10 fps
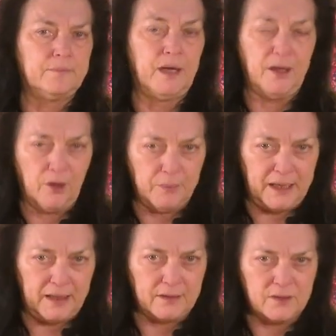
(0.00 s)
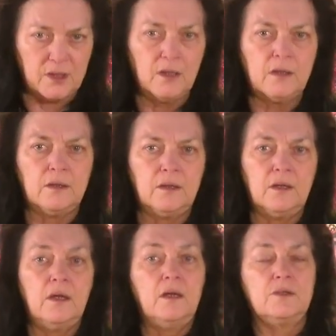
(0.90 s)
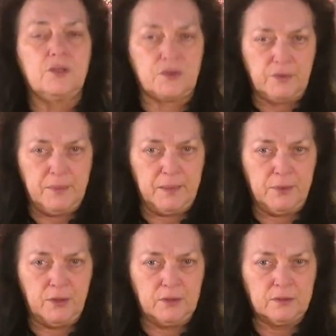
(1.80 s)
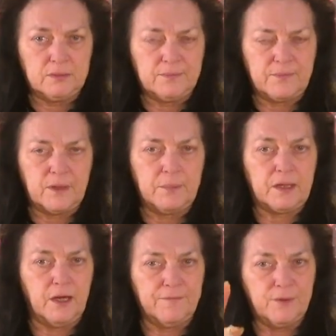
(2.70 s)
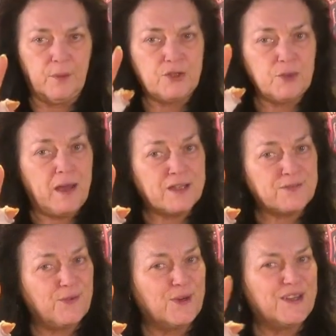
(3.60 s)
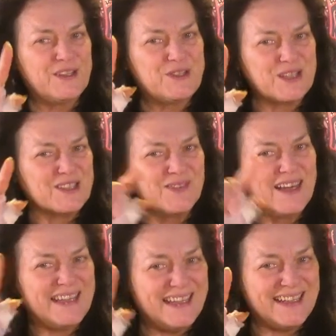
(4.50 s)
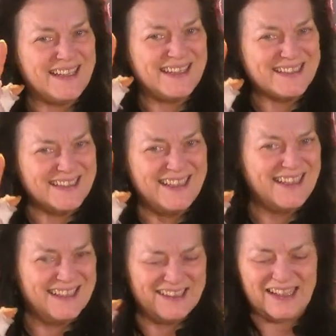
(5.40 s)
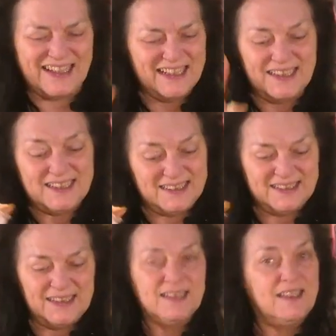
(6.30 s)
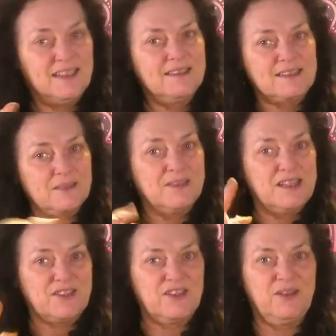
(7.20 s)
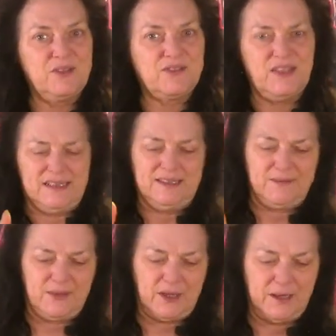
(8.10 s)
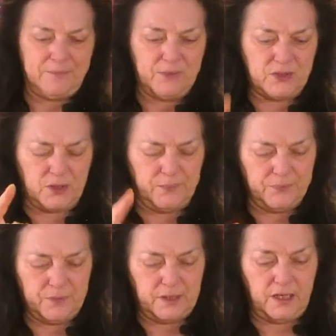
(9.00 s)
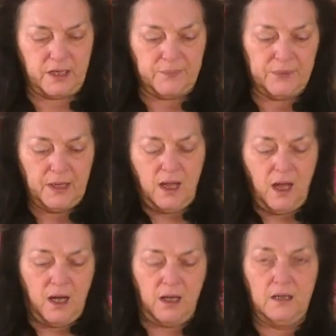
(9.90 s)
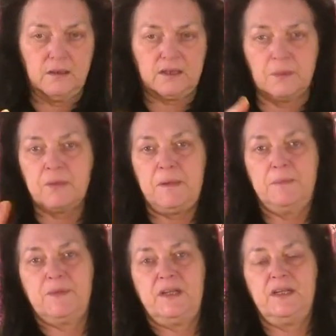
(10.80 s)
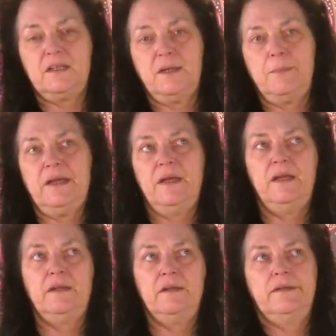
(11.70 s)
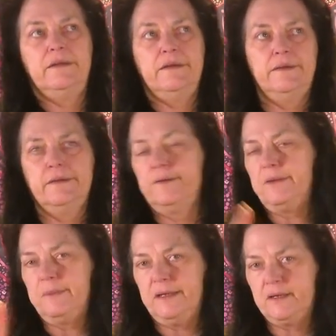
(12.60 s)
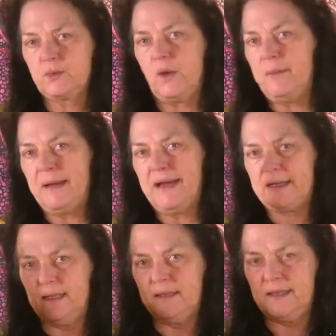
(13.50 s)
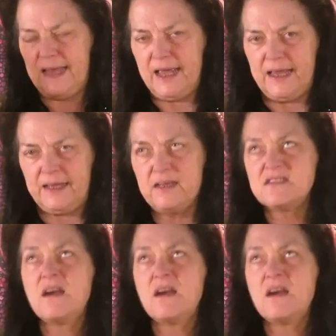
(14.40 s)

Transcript: by all means, just remember, be careful what you ask for. You just might get it, okay? Yeah. And some of these aren't always fun, okay? So there you go. Uh, some of the people that ended up in the loony bins way back in the day